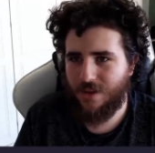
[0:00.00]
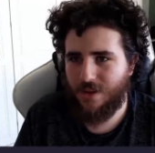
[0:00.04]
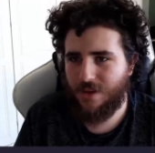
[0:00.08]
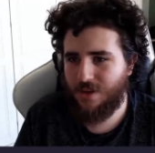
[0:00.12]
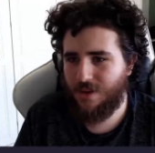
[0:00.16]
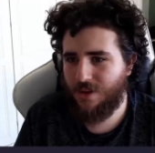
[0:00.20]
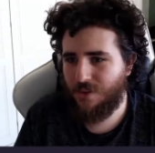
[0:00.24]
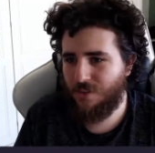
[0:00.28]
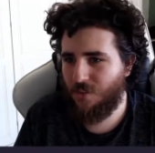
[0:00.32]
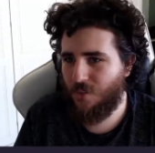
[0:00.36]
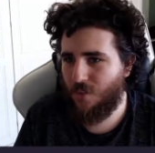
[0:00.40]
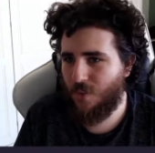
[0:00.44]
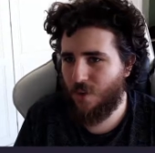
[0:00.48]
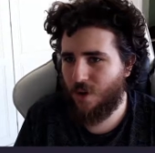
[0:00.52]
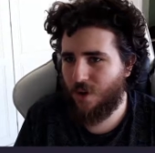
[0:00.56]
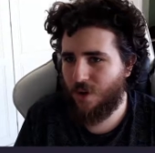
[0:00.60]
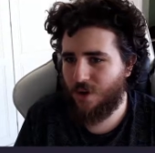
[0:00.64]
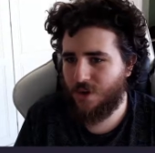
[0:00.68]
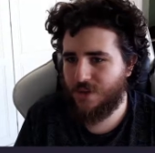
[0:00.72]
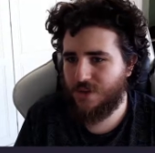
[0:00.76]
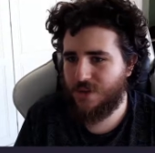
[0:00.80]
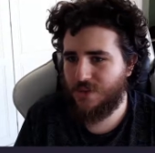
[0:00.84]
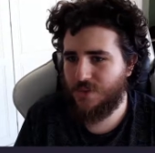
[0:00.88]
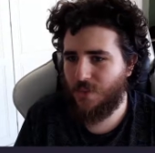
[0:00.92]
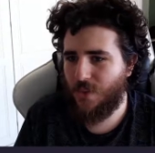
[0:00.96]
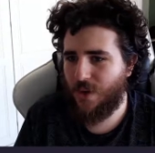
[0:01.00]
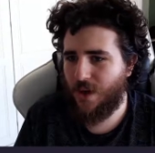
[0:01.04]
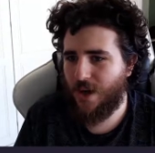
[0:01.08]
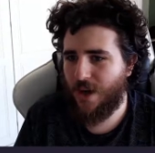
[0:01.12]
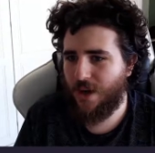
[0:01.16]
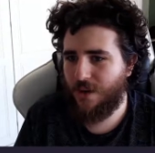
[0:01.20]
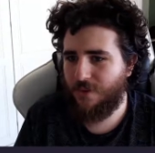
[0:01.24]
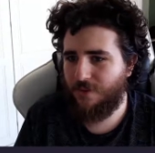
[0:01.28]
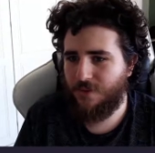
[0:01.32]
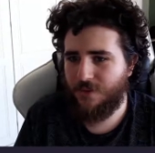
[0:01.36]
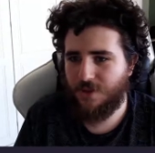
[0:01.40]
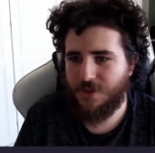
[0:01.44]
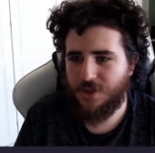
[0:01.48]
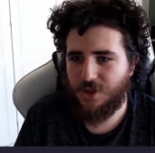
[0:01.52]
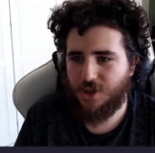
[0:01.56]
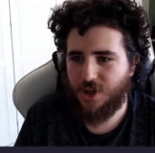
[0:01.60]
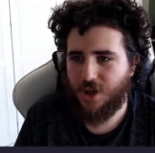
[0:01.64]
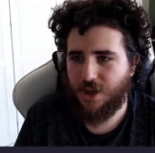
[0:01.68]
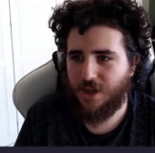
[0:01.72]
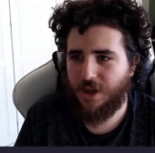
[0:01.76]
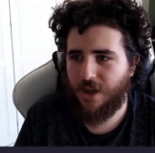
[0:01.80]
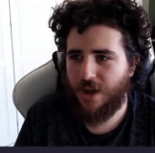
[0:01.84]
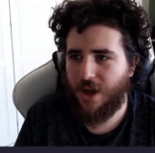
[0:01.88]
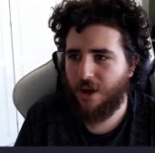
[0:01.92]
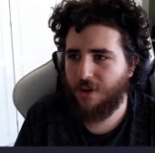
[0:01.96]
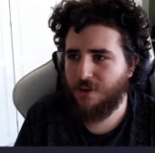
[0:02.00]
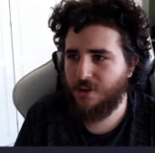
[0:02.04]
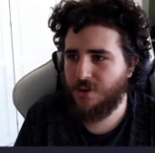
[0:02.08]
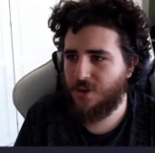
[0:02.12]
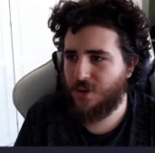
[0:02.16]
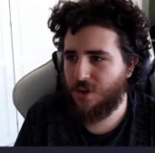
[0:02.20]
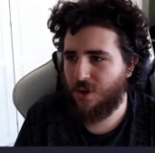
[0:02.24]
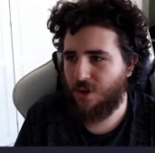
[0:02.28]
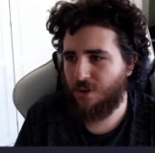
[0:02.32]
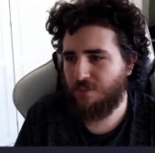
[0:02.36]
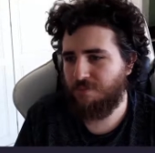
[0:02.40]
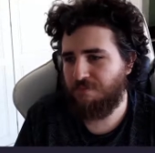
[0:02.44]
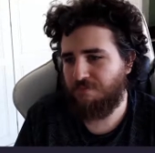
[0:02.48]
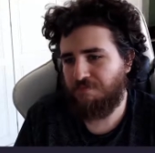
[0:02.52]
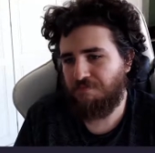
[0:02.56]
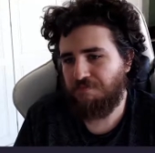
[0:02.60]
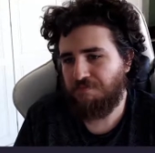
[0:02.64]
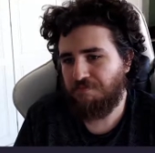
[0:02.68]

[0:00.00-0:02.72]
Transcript: there was when I first checked it out. So